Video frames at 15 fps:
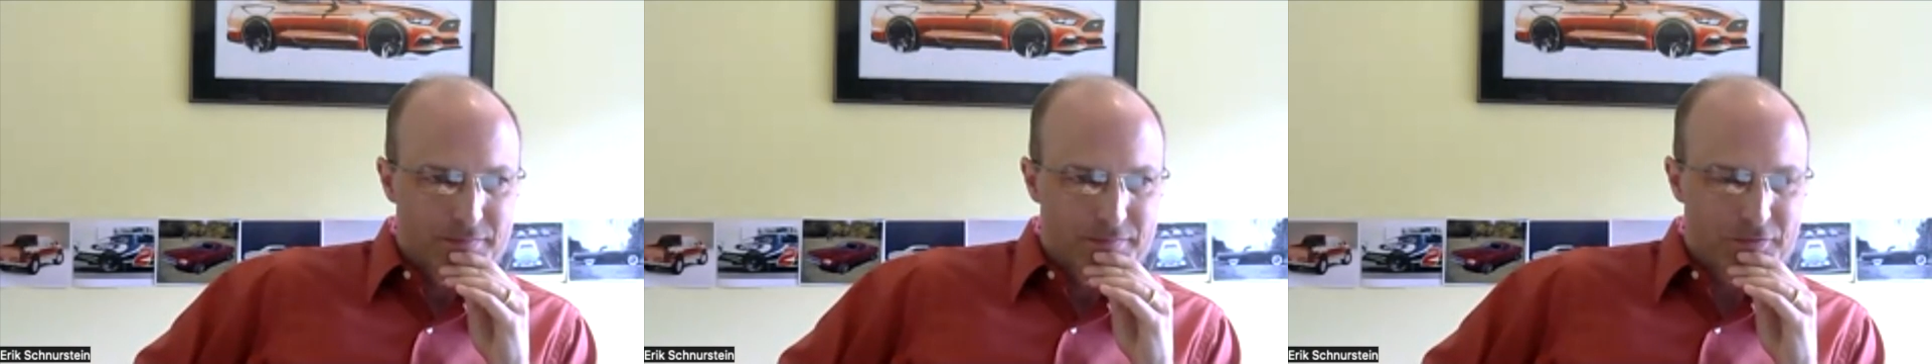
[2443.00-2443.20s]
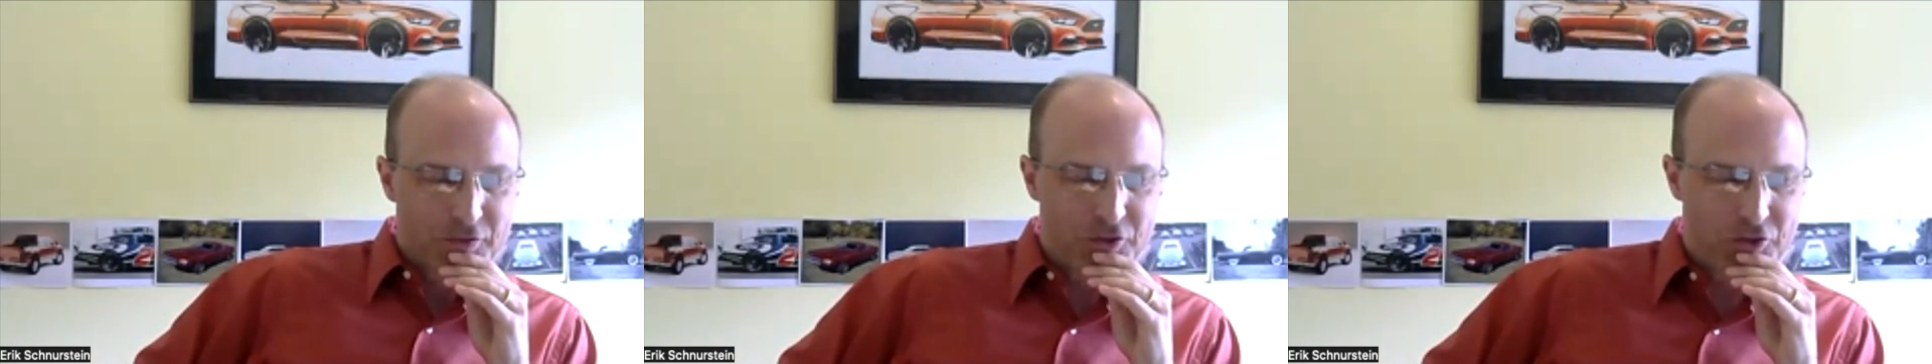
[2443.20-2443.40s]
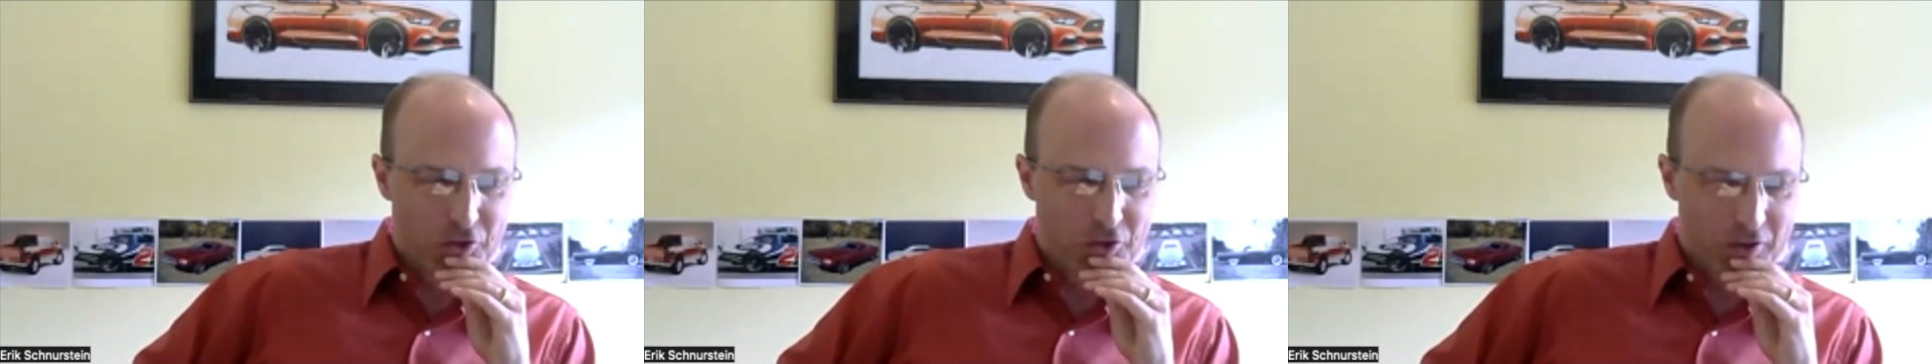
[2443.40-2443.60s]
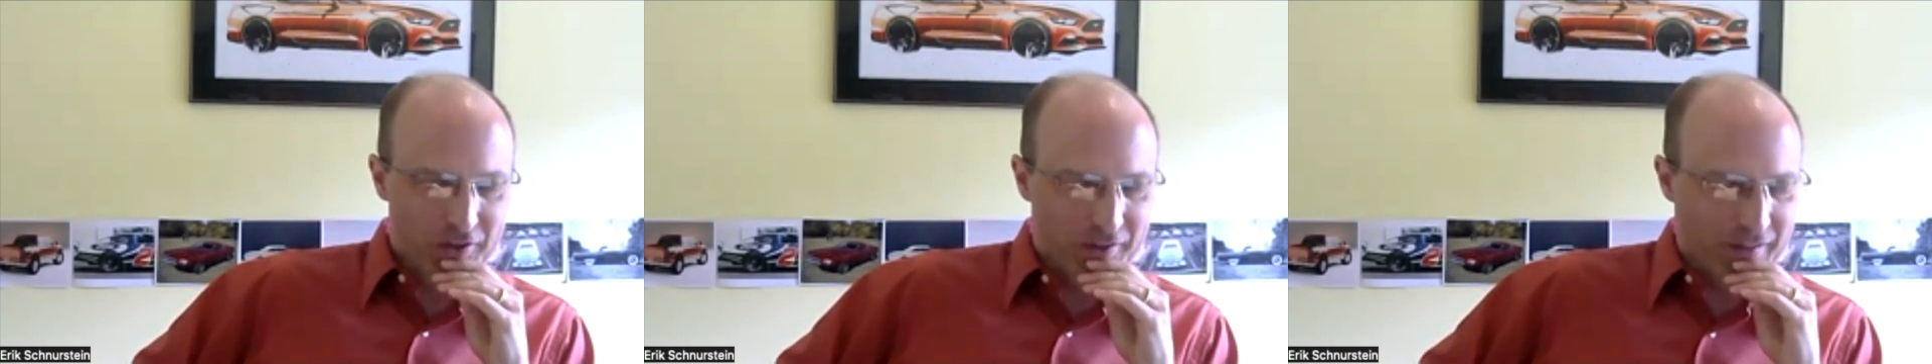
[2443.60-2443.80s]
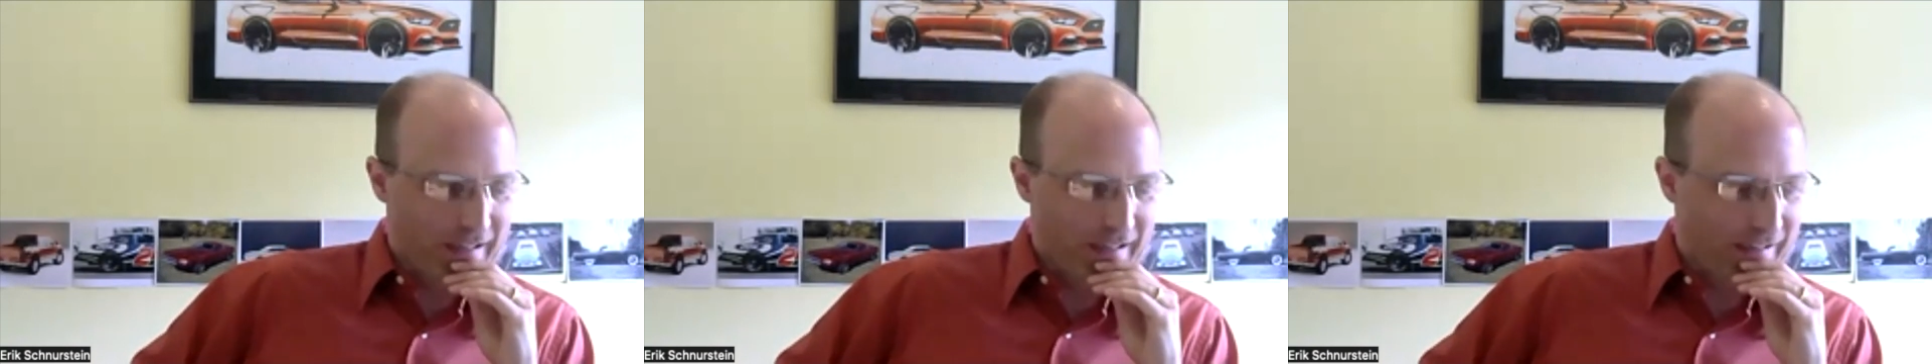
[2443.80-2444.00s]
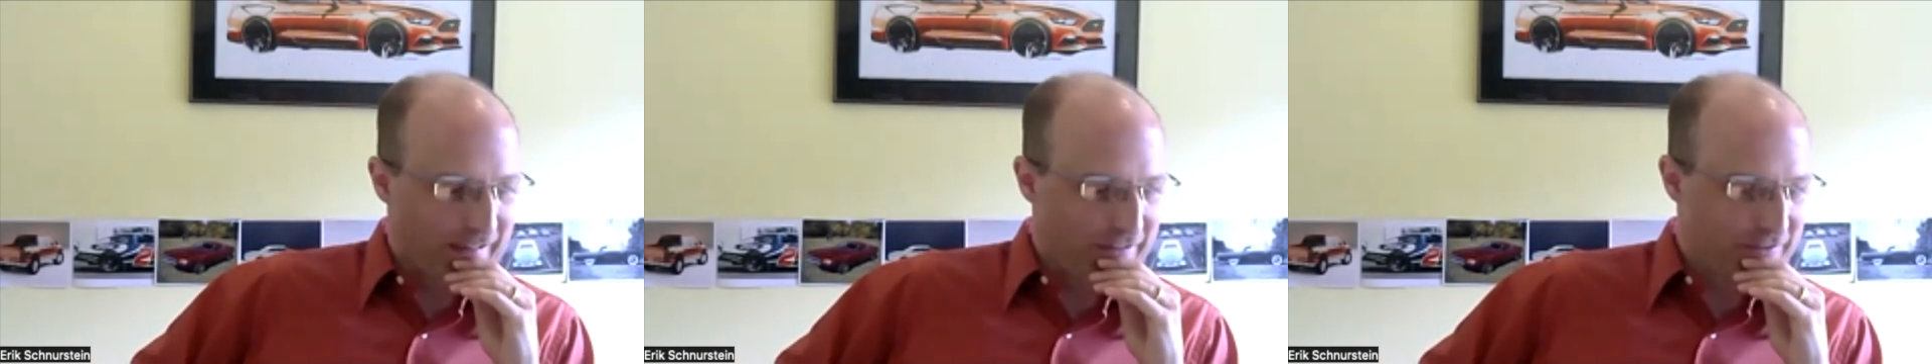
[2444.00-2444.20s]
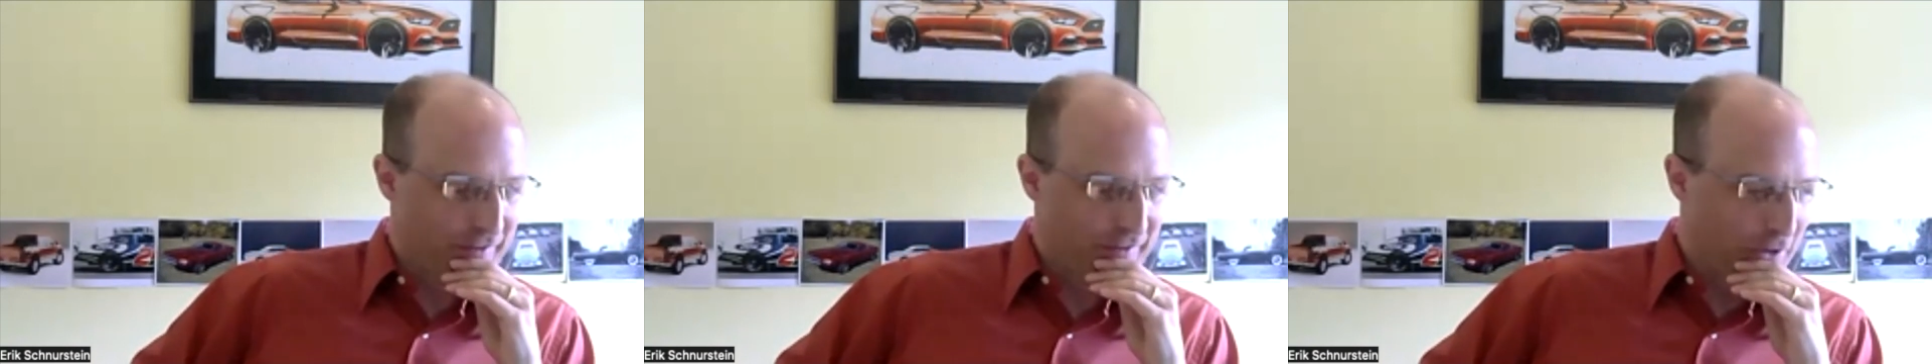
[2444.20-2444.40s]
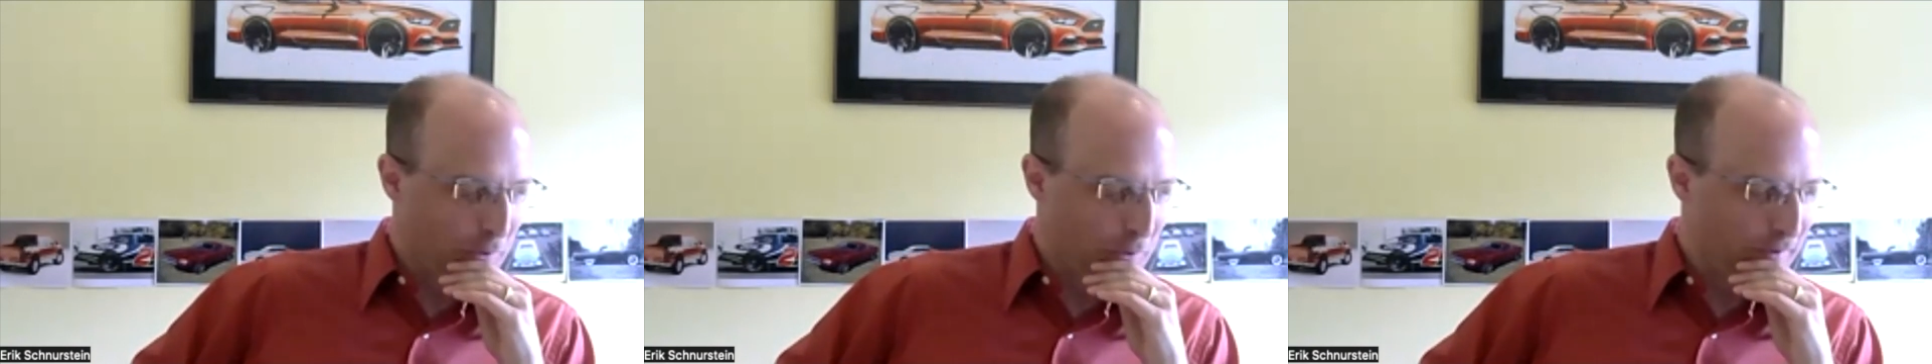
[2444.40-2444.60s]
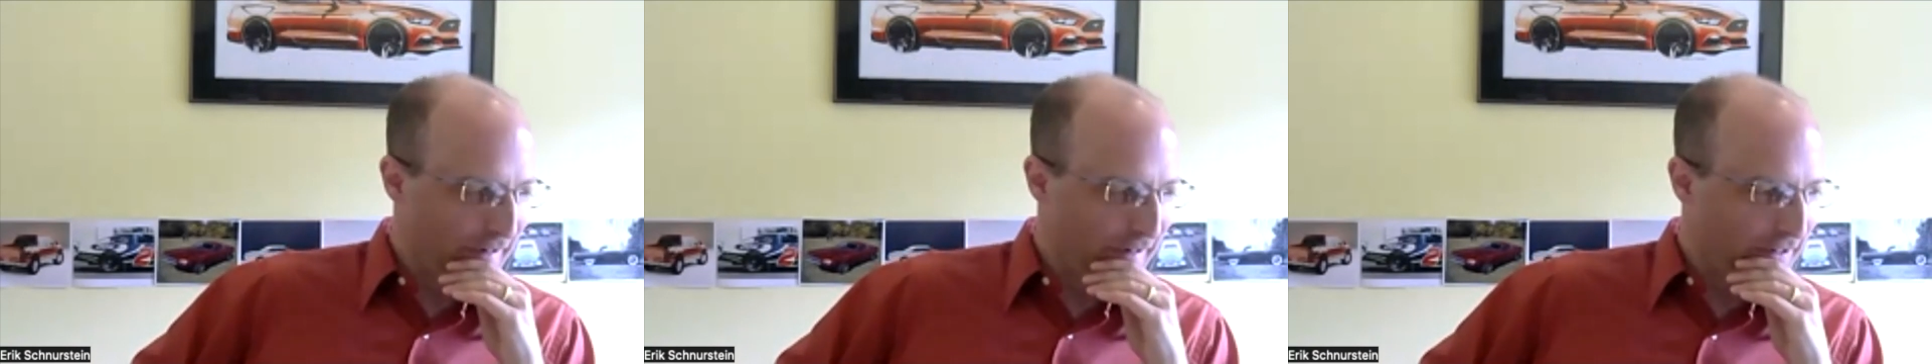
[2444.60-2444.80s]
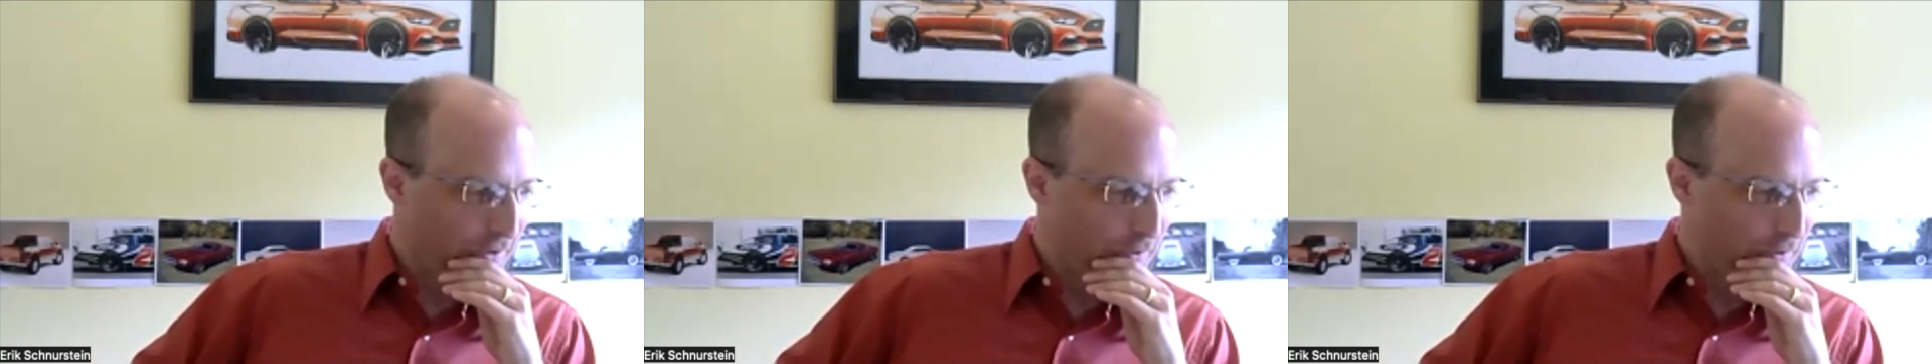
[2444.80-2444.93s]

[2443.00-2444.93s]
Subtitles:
Sure. It's a very open-ended